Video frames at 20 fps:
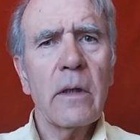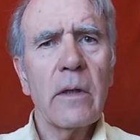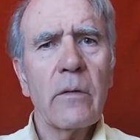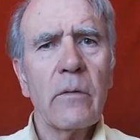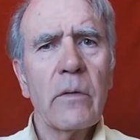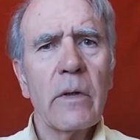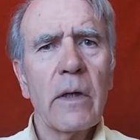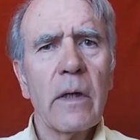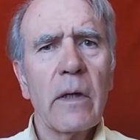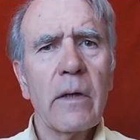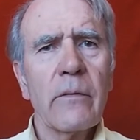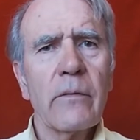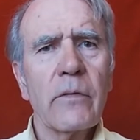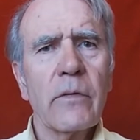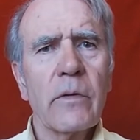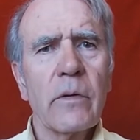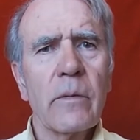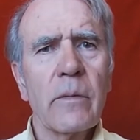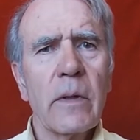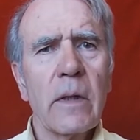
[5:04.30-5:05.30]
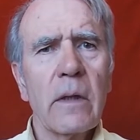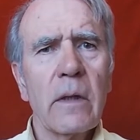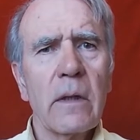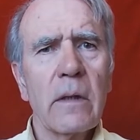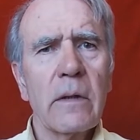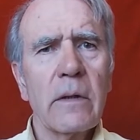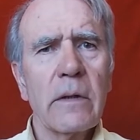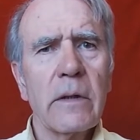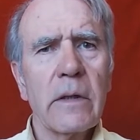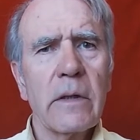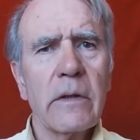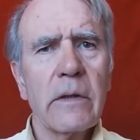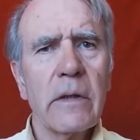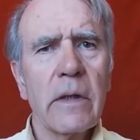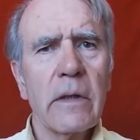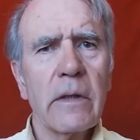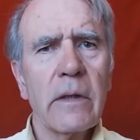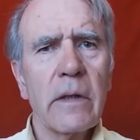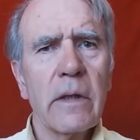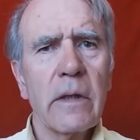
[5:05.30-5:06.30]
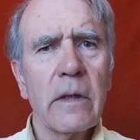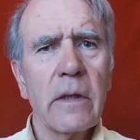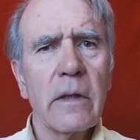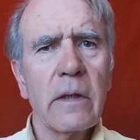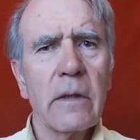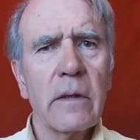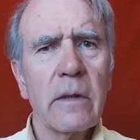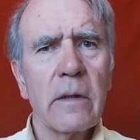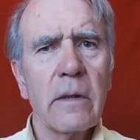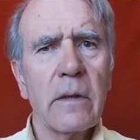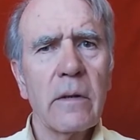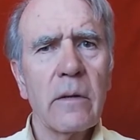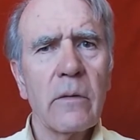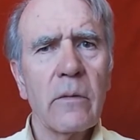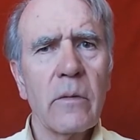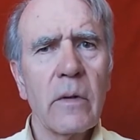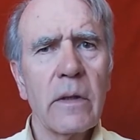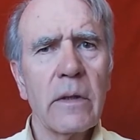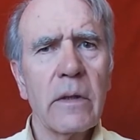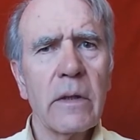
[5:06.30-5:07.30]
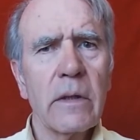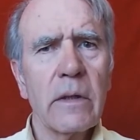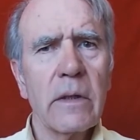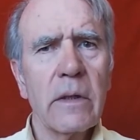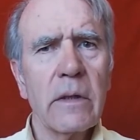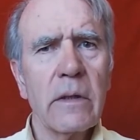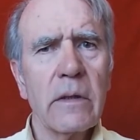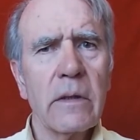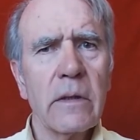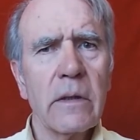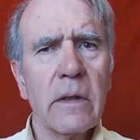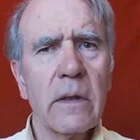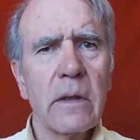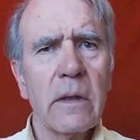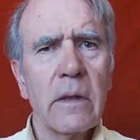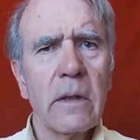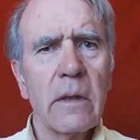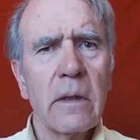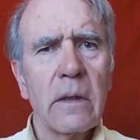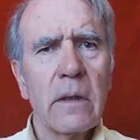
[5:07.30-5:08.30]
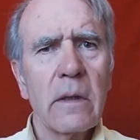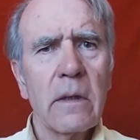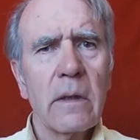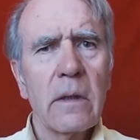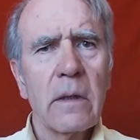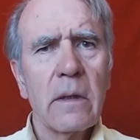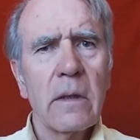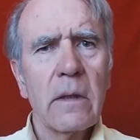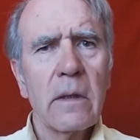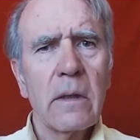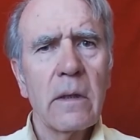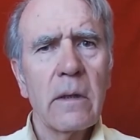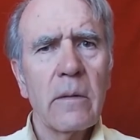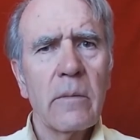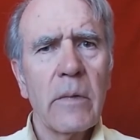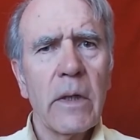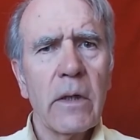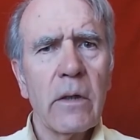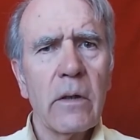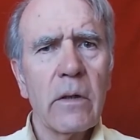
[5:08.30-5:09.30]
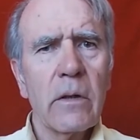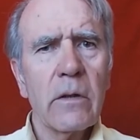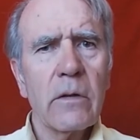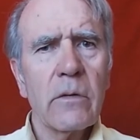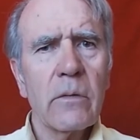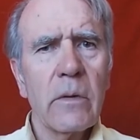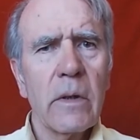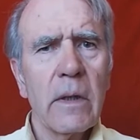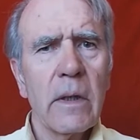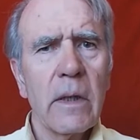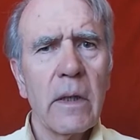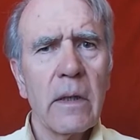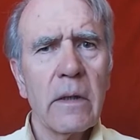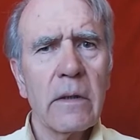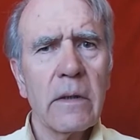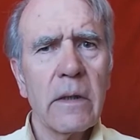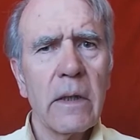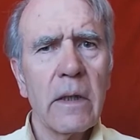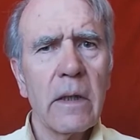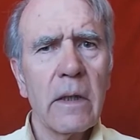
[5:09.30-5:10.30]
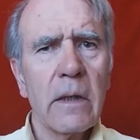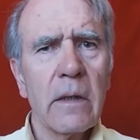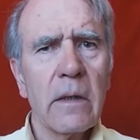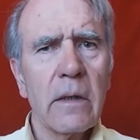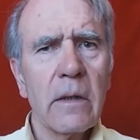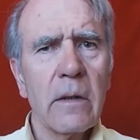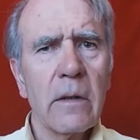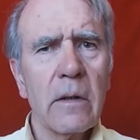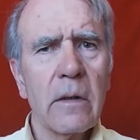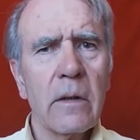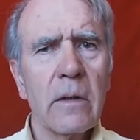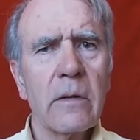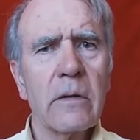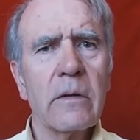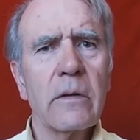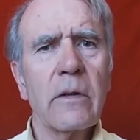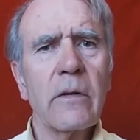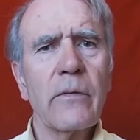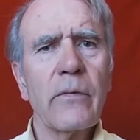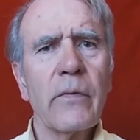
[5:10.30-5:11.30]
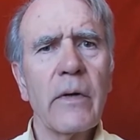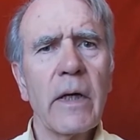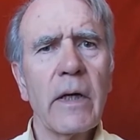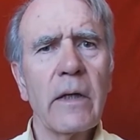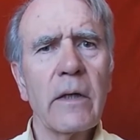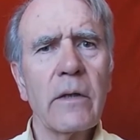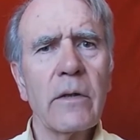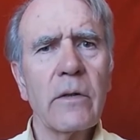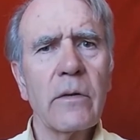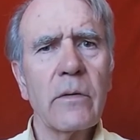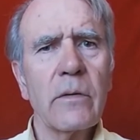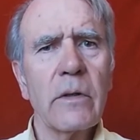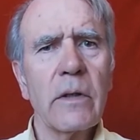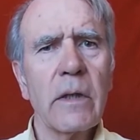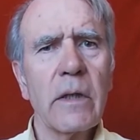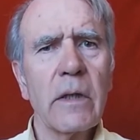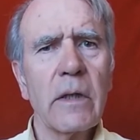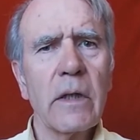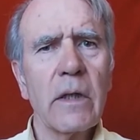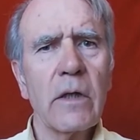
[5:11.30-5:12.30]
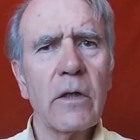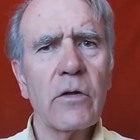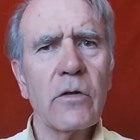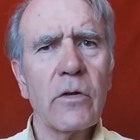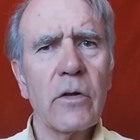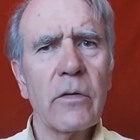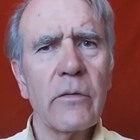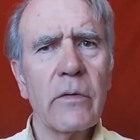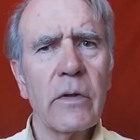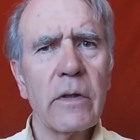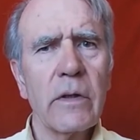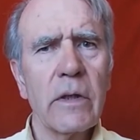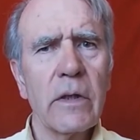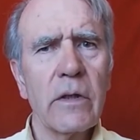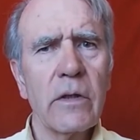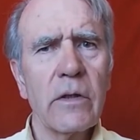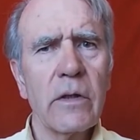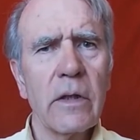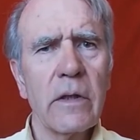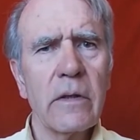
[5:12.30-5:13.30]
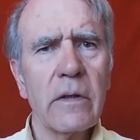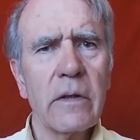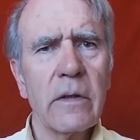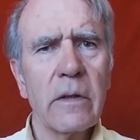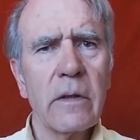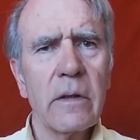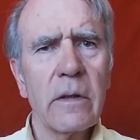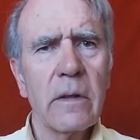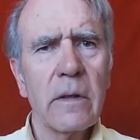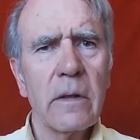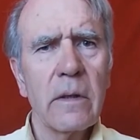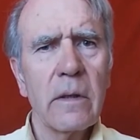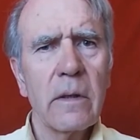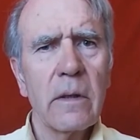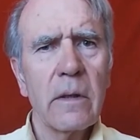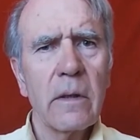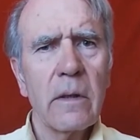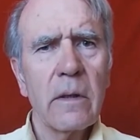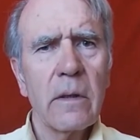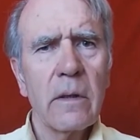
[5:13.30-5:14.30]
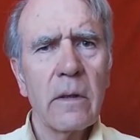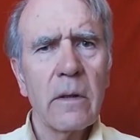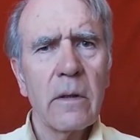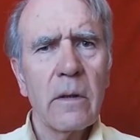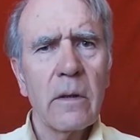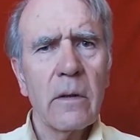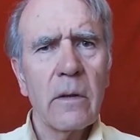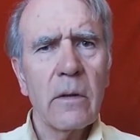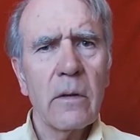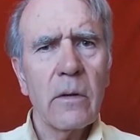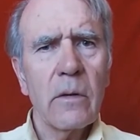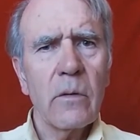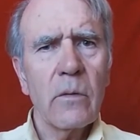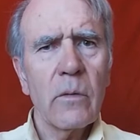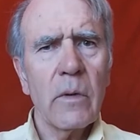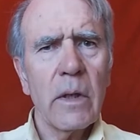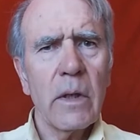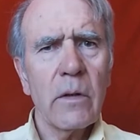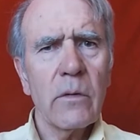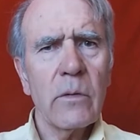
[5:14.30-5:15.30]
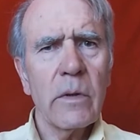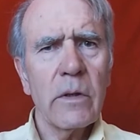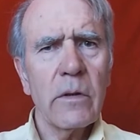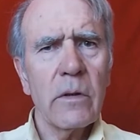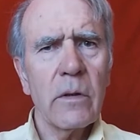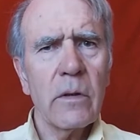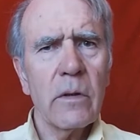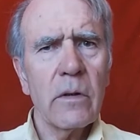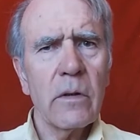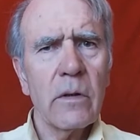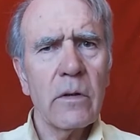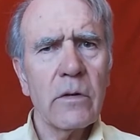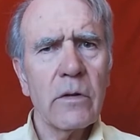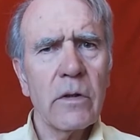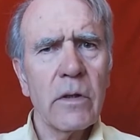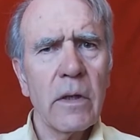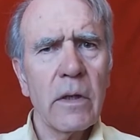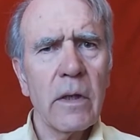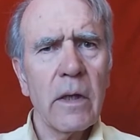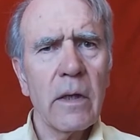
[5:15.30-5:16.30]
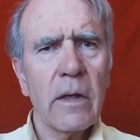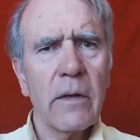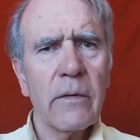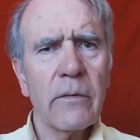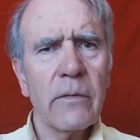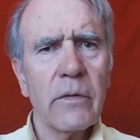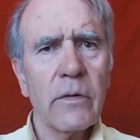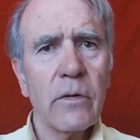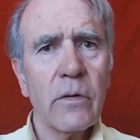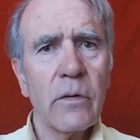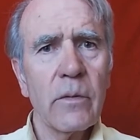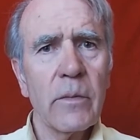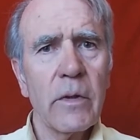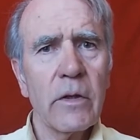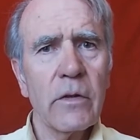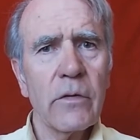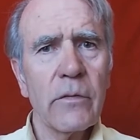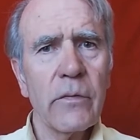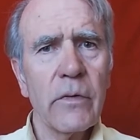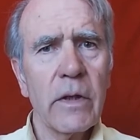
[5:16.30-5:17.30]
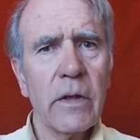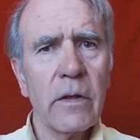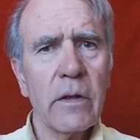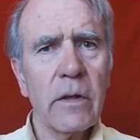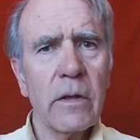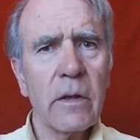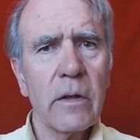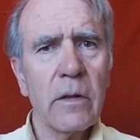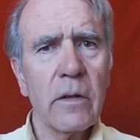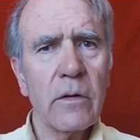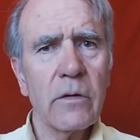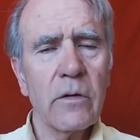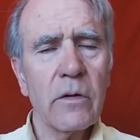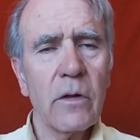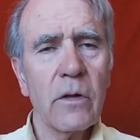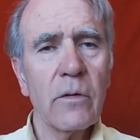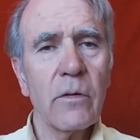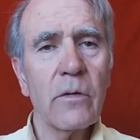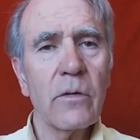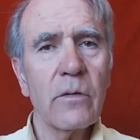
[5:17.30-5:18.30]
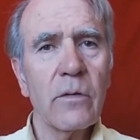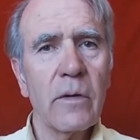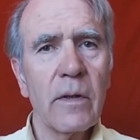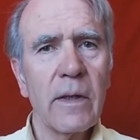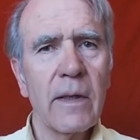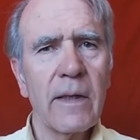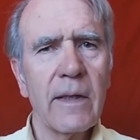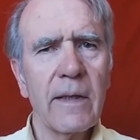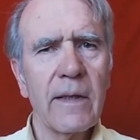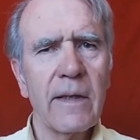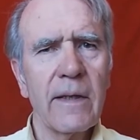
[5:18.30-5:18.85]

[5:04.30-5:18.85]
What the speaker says: if we have trouble understanding what it is, because we are there on the fine-tuning edge of intelligence, where we no longer have so much feet on the ground,